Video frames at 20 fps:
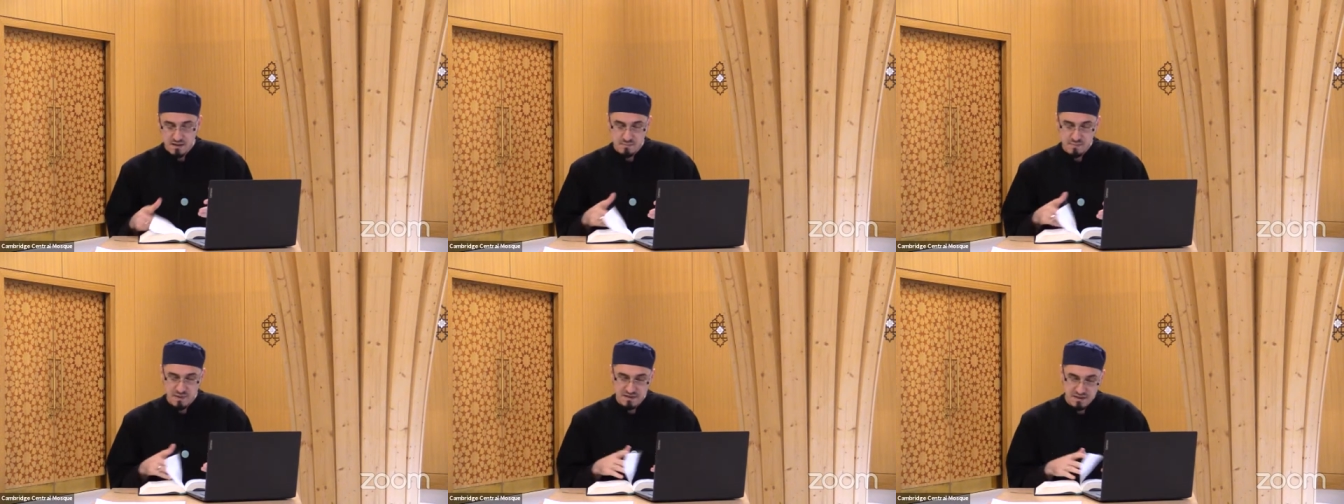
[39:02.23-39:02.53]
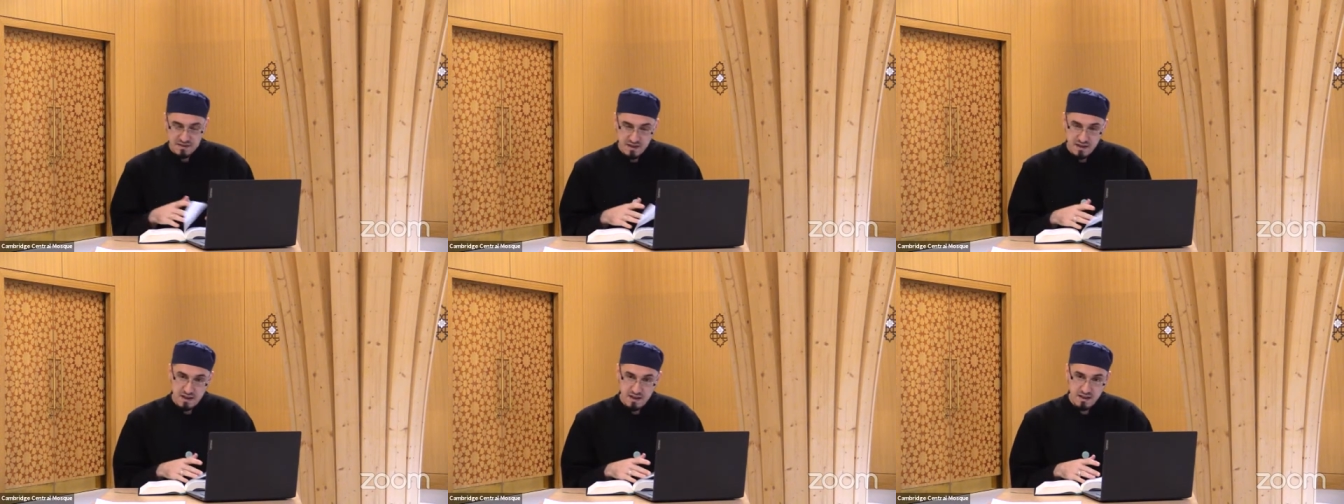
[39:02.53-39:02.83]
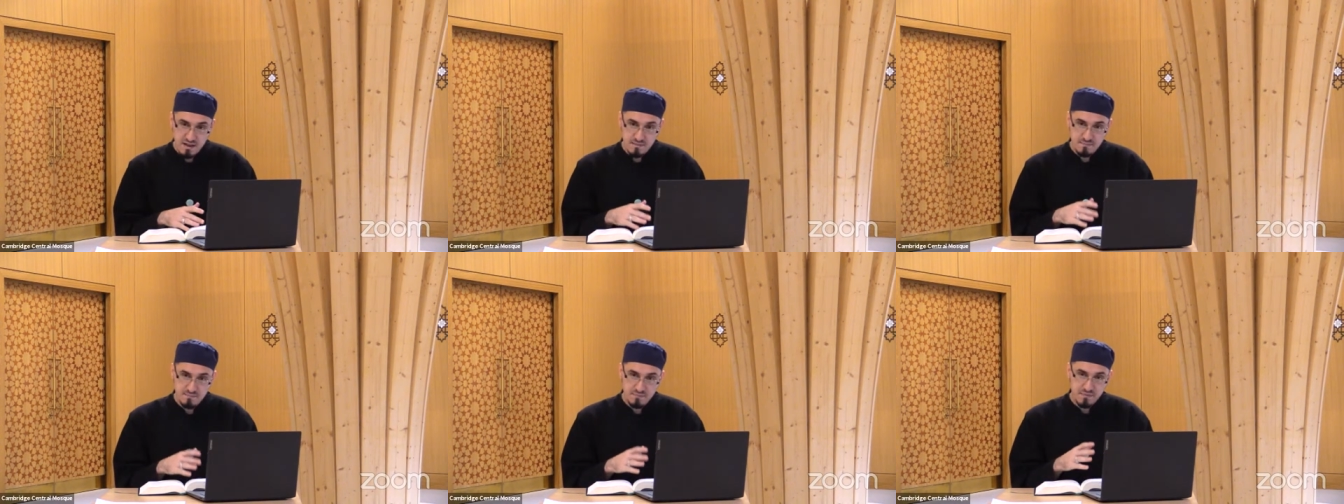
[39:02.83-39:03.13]
but
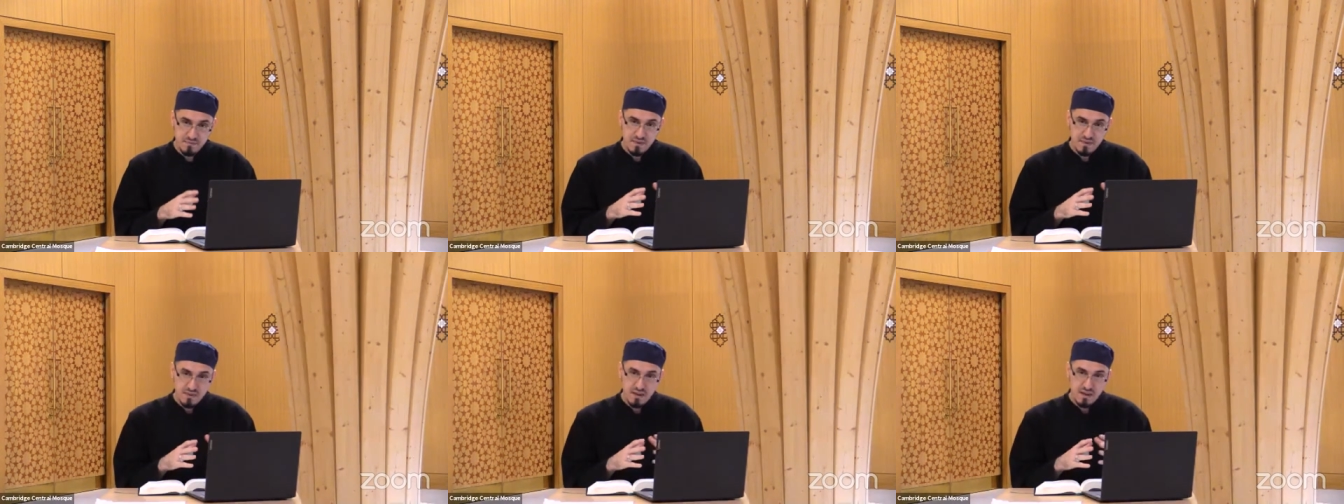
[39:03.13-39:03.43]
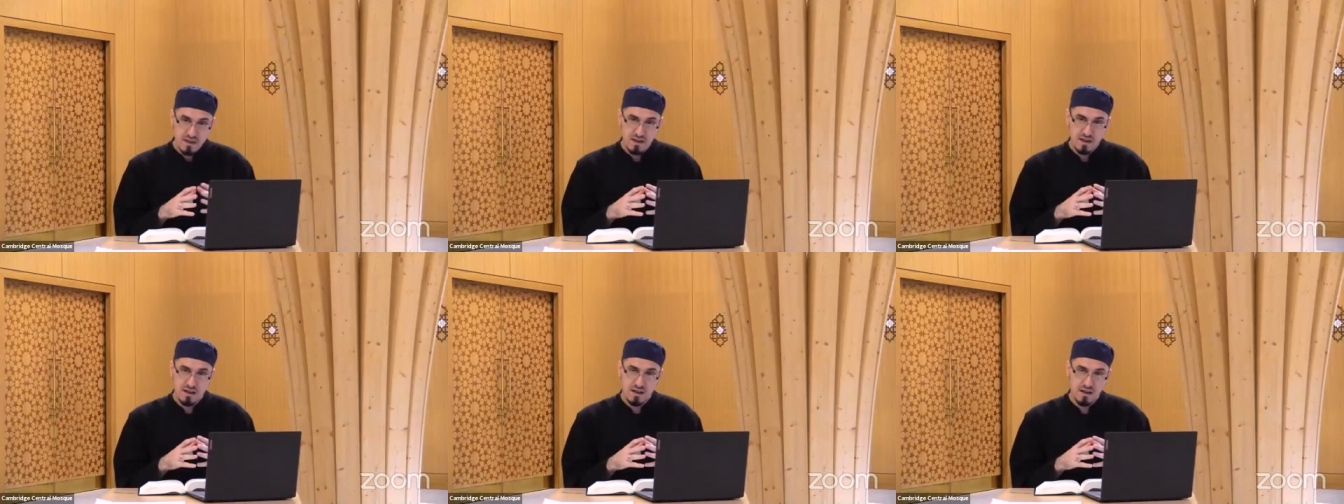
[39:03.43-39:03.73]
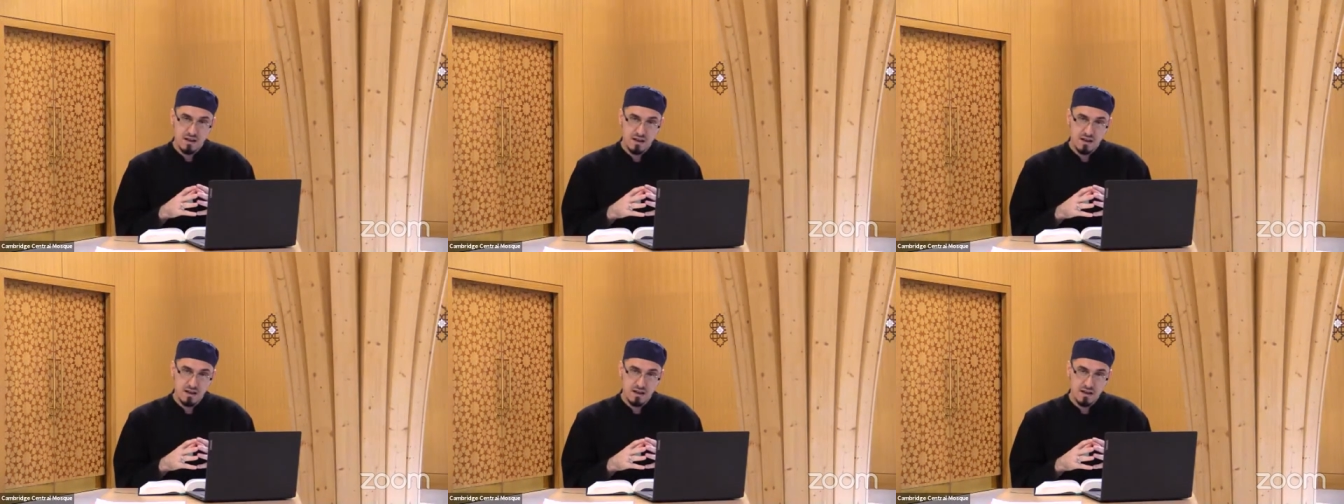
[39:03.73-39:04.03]
her
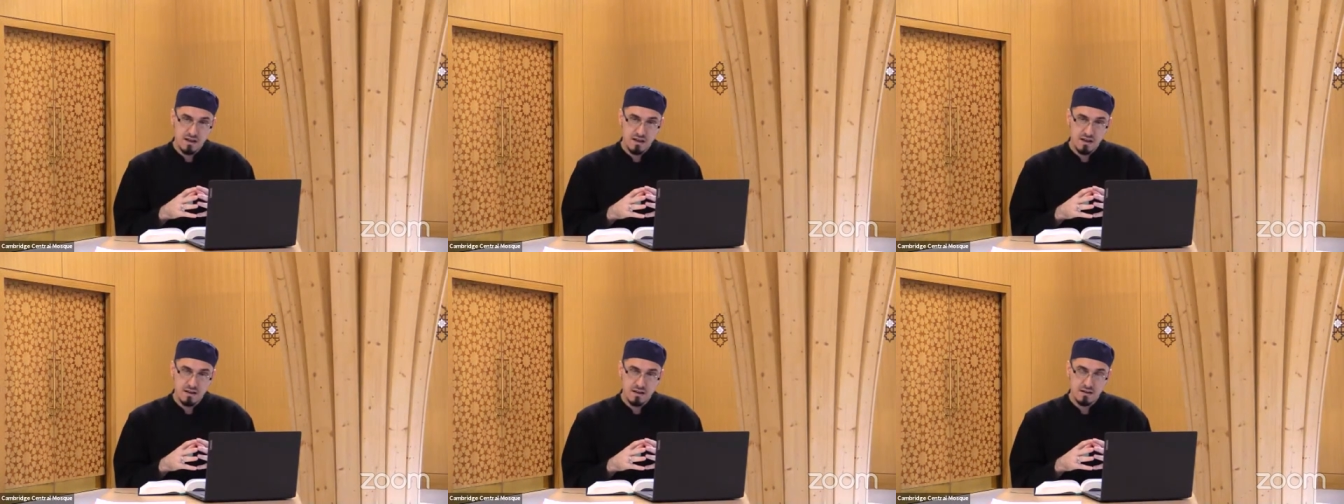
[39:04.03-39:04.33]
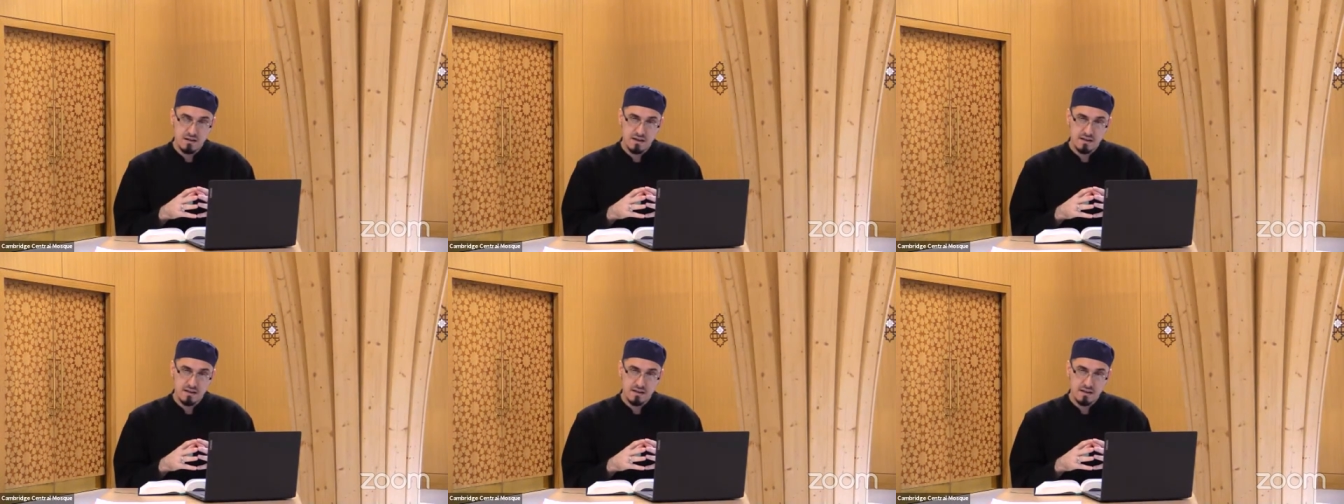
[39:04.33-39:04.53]
uh,